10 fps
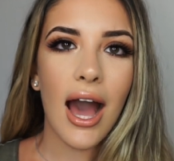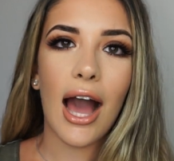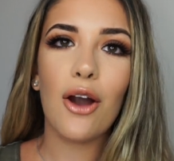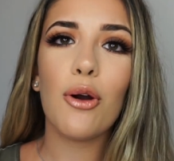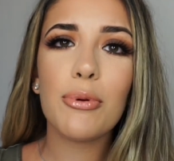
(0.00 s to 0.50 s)

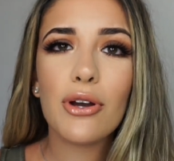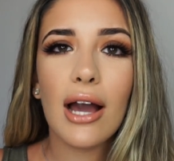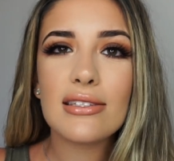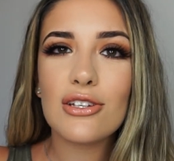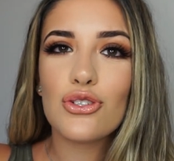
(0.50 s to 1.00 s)
I hope you
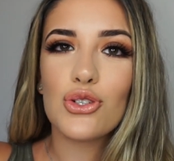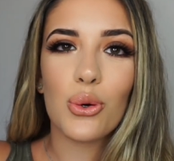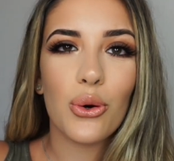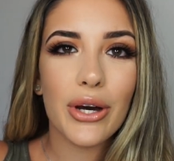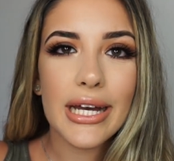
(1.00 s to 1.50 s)
guys
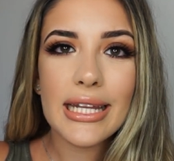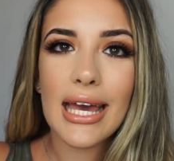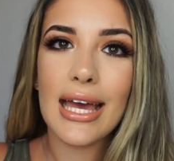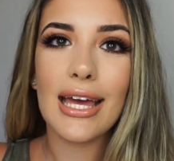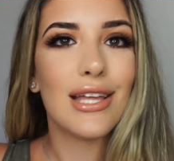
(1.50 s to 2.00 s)
enjoyed,
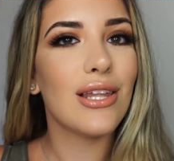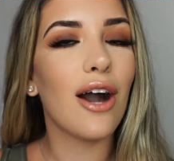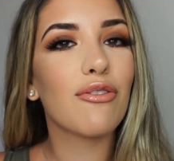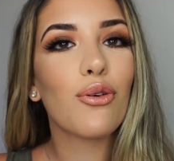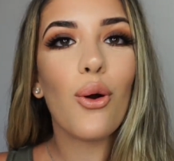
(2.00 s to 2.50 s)
and
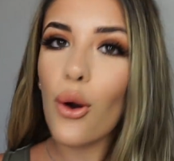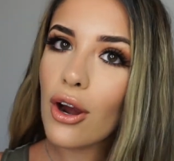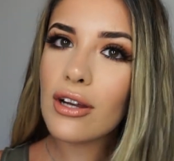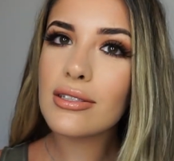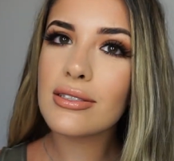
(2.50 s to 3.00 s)
of
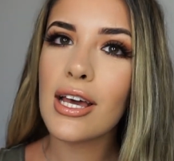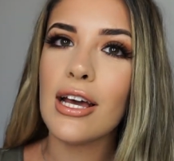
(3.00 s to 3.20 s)
course